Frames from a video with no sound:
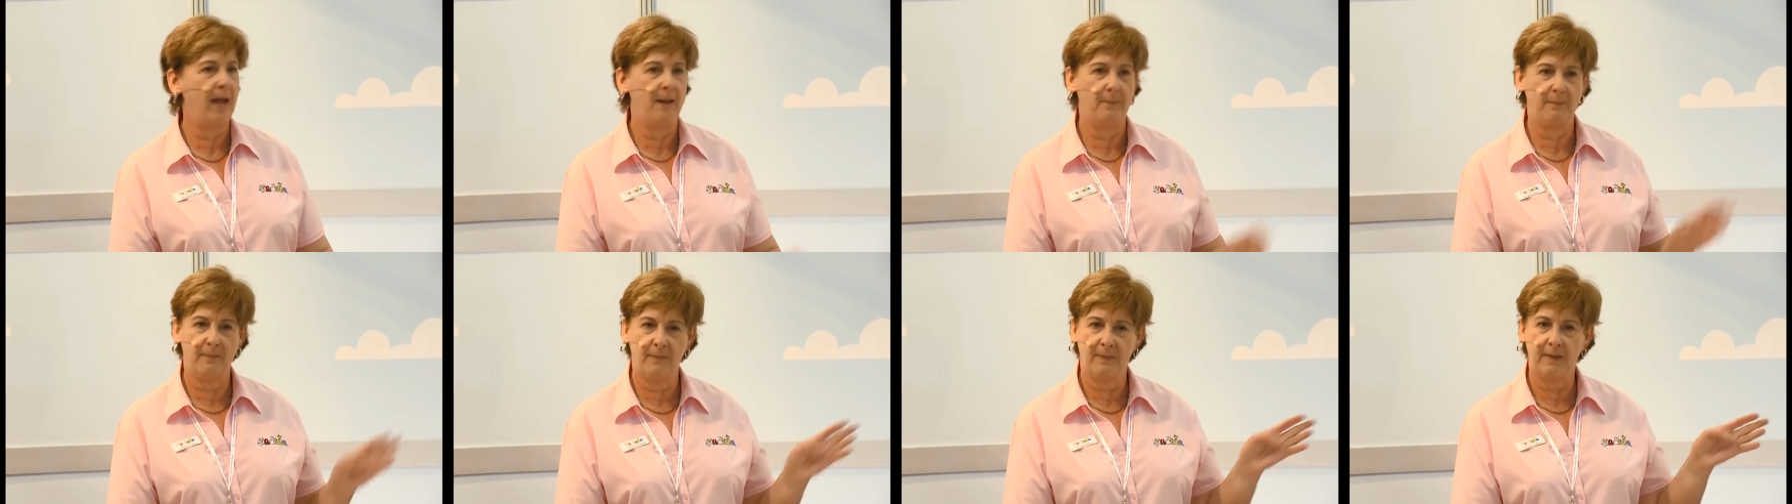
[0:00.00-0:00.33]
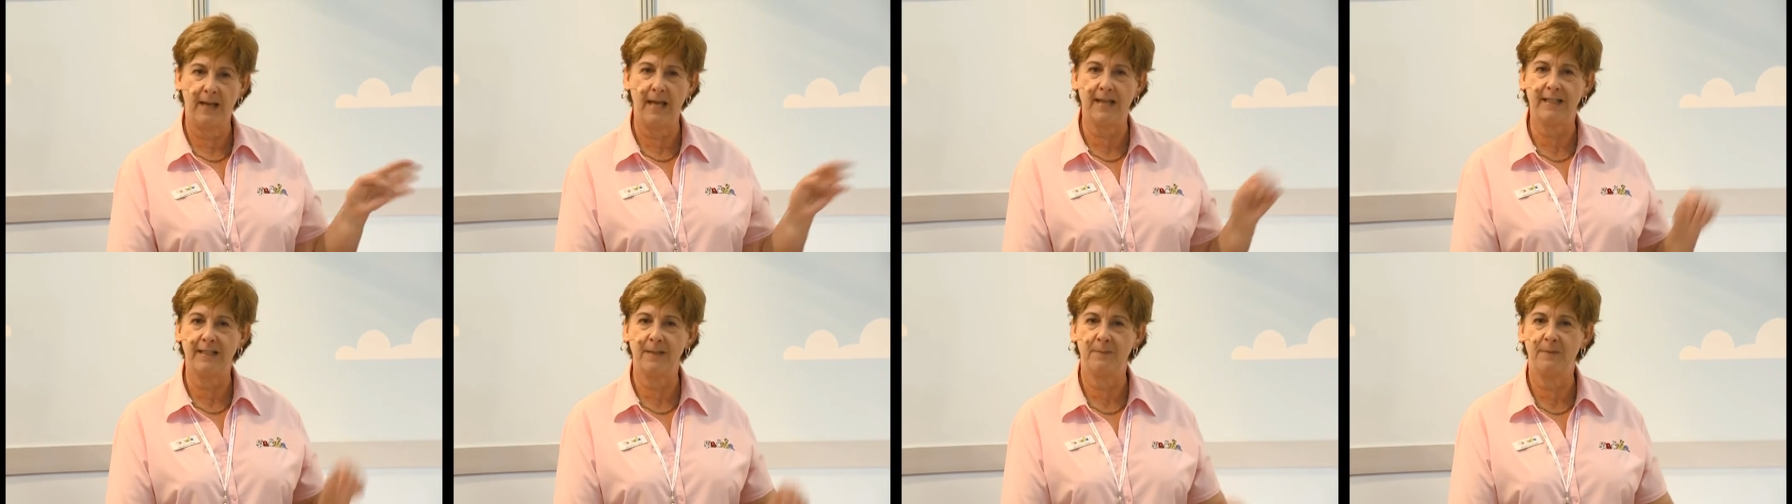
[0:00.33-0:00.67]
and
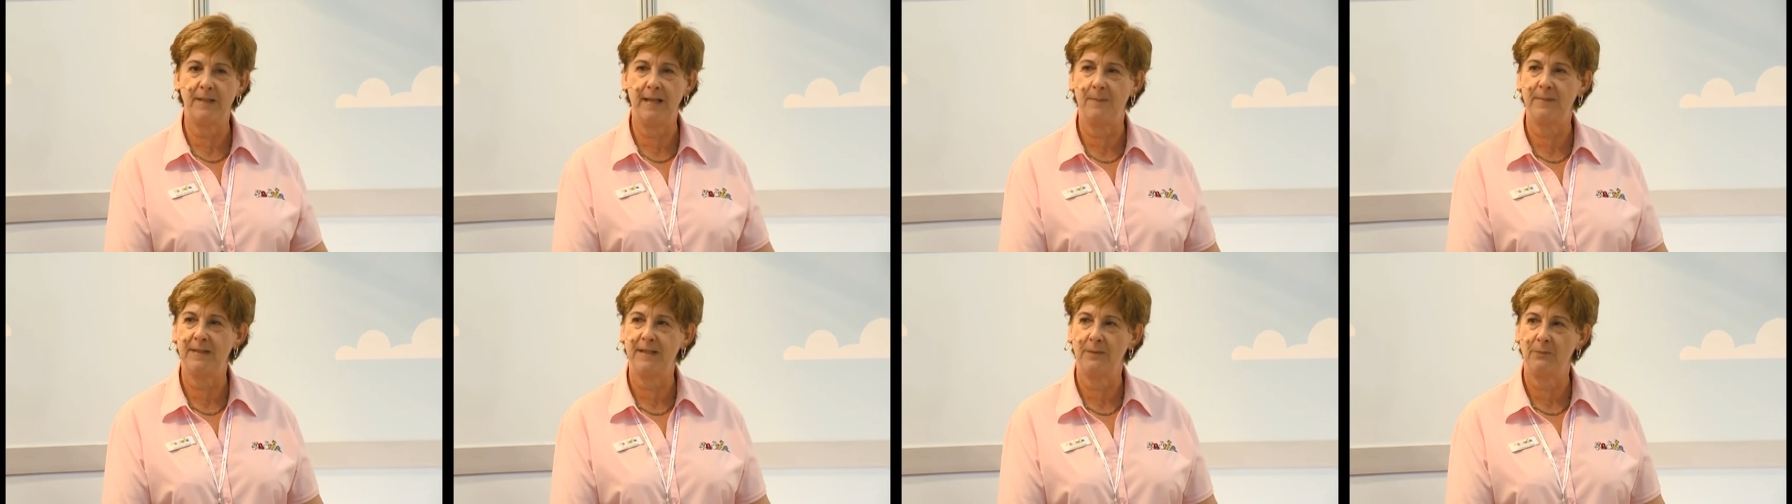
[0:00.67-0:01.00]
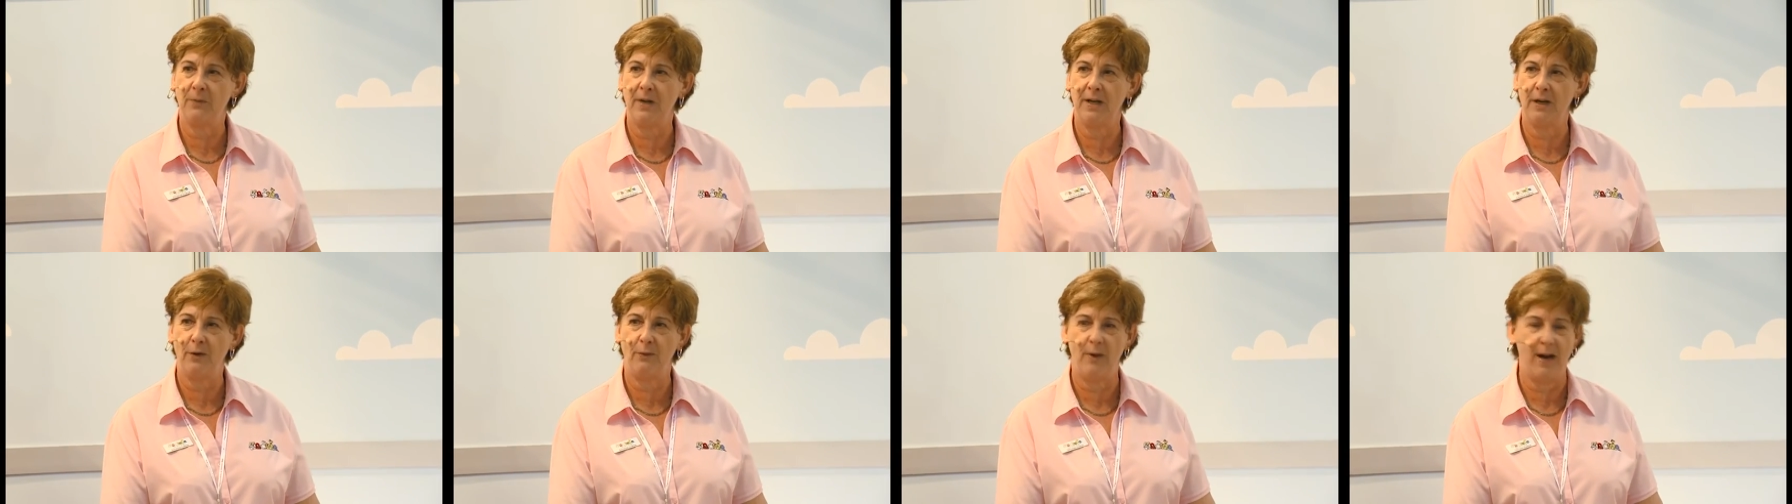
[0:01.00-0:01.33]
get some tips
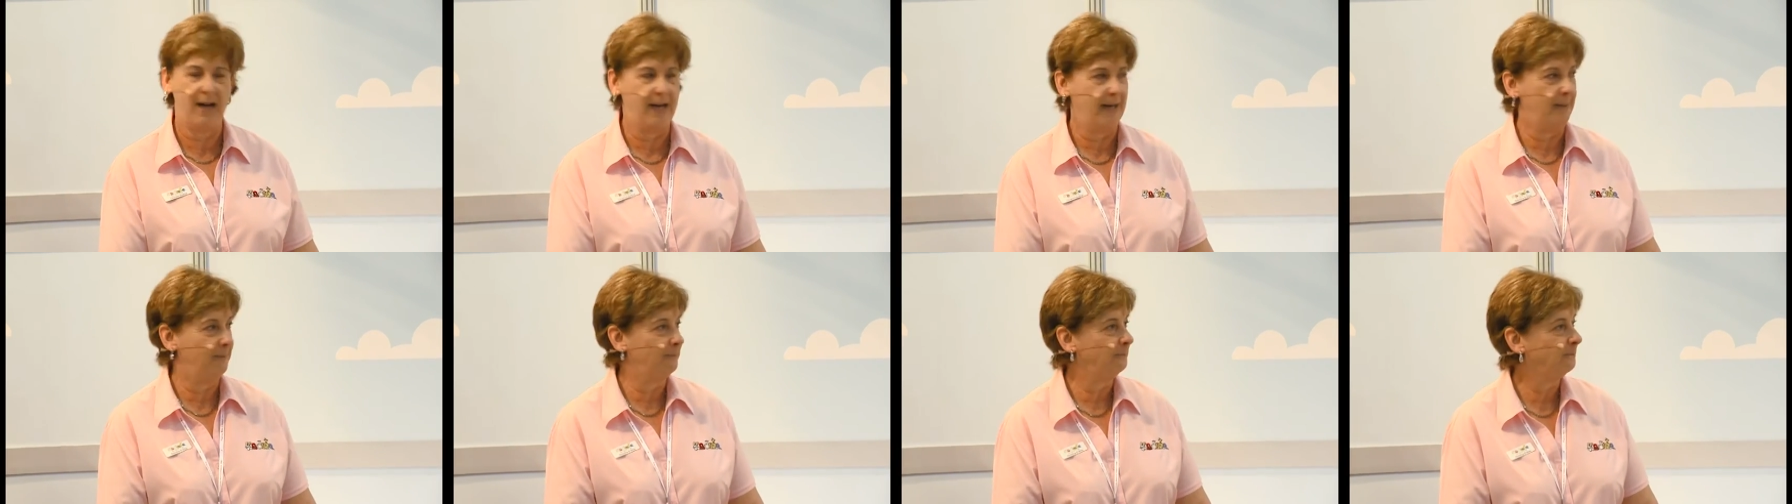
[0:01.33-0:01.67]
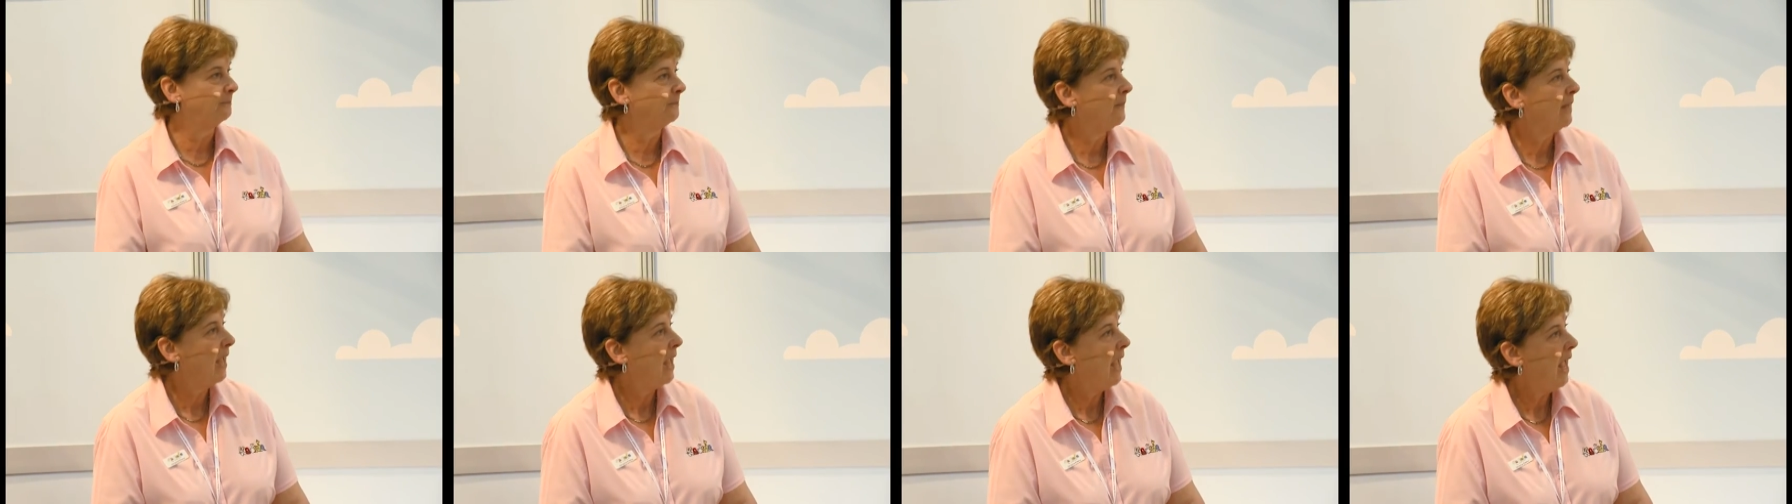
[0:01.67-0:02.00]
when you're ready.
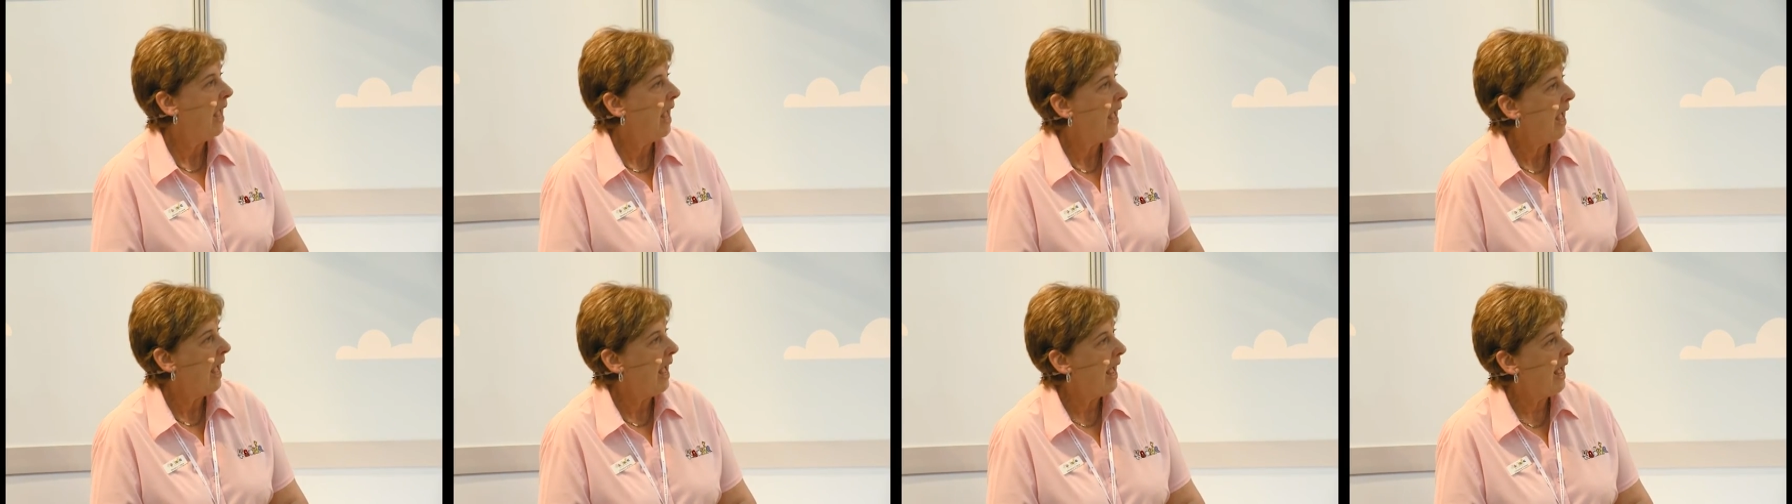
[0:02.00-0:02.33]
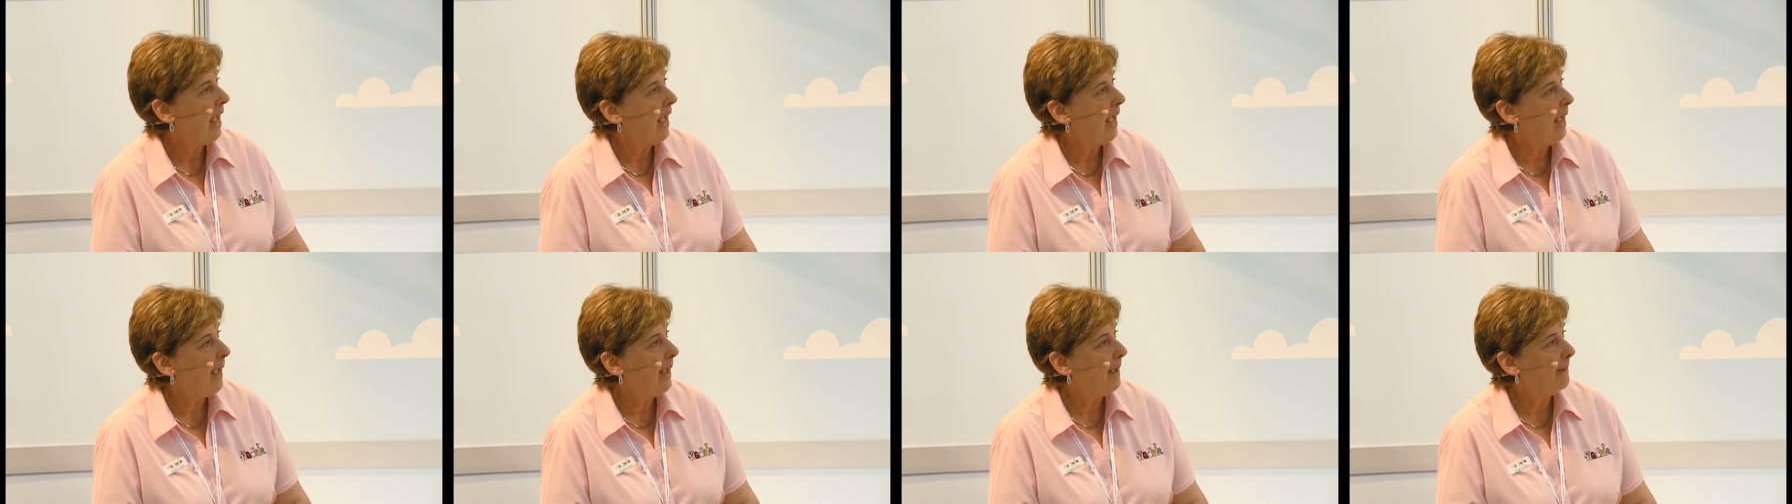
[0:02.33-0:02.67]

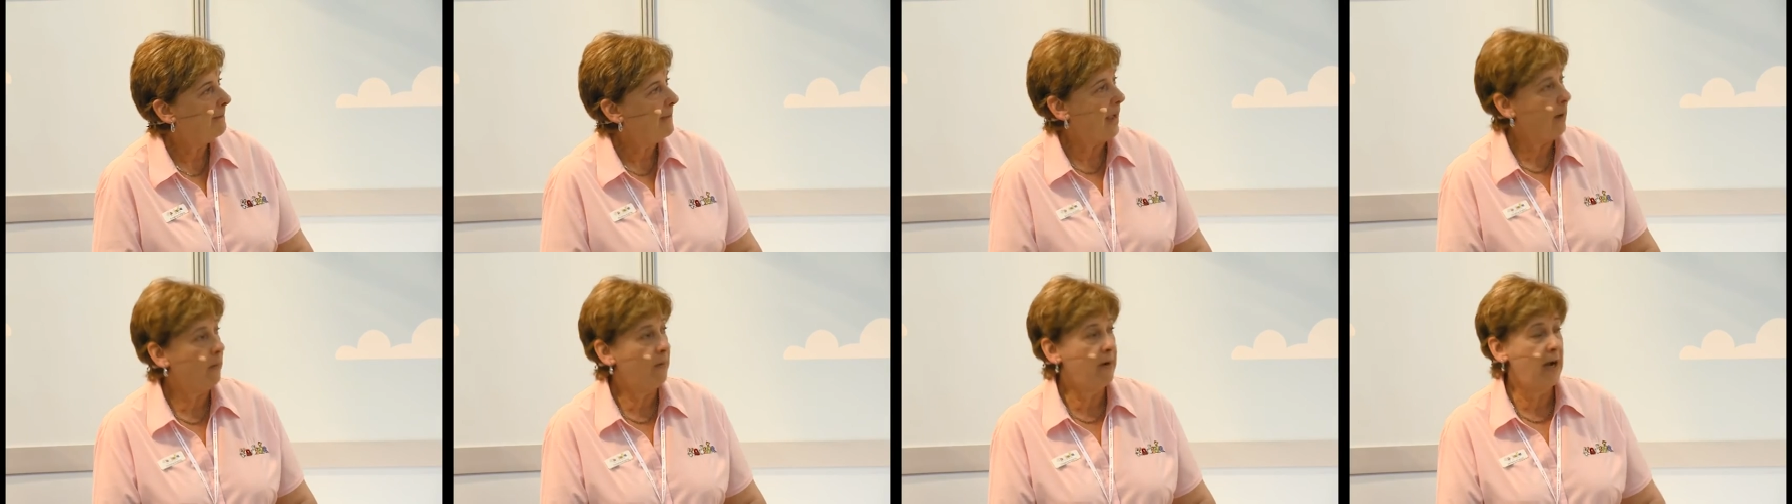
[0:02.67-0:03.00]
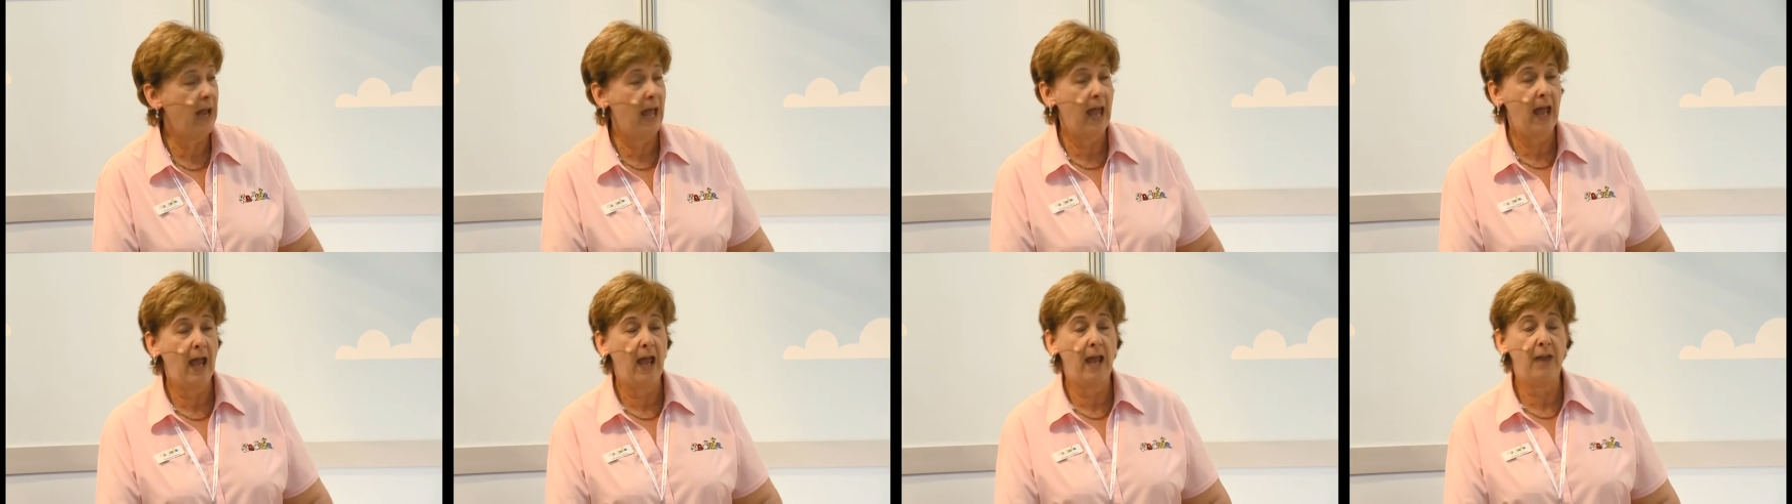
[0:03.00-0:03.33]
Um,
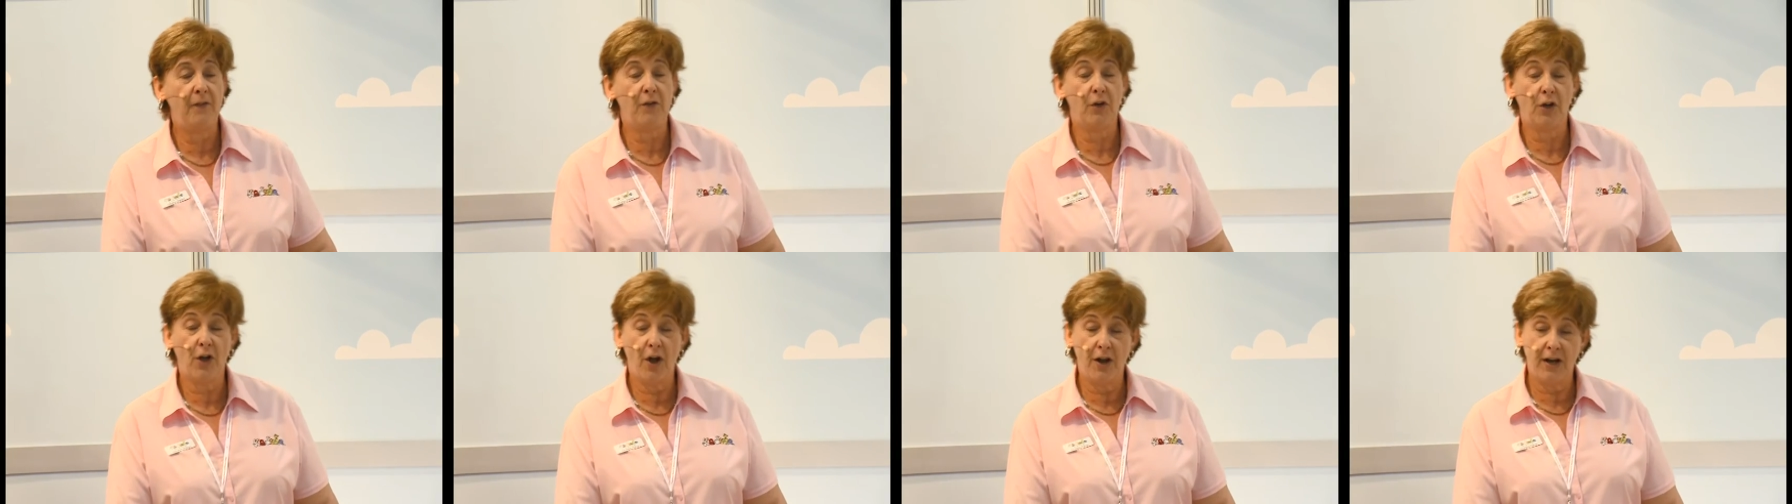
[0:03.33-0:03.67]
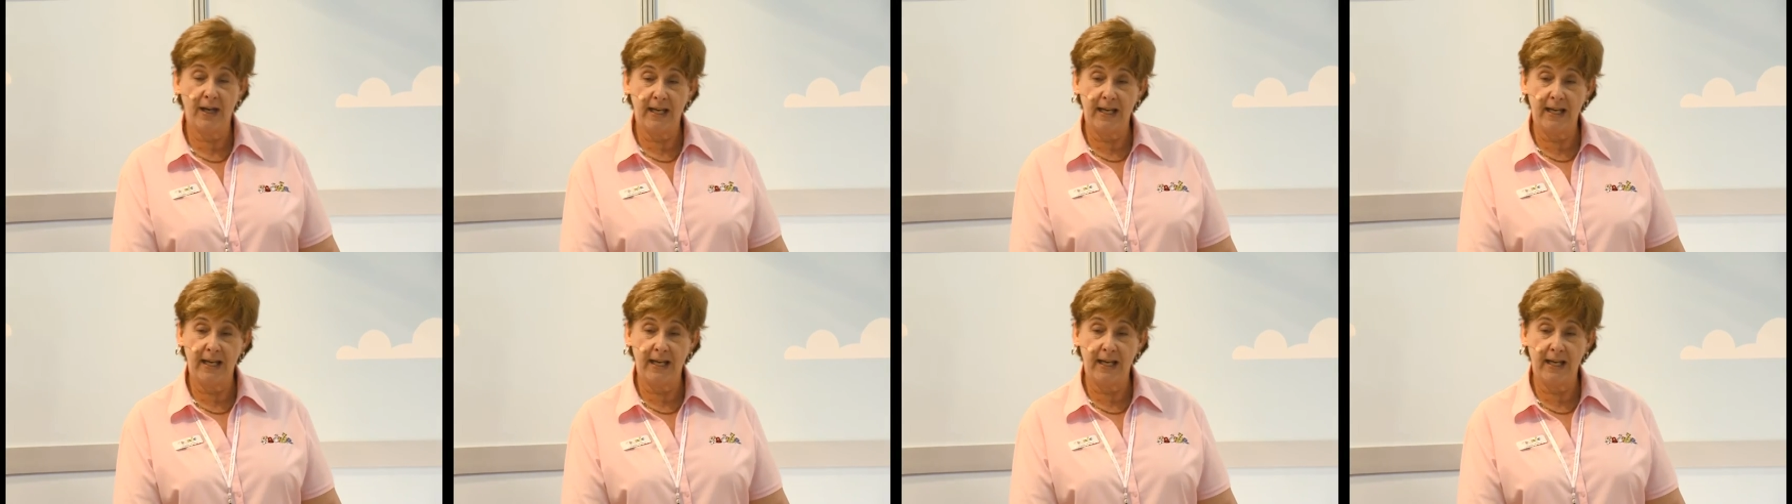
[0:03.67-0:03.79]
if you go to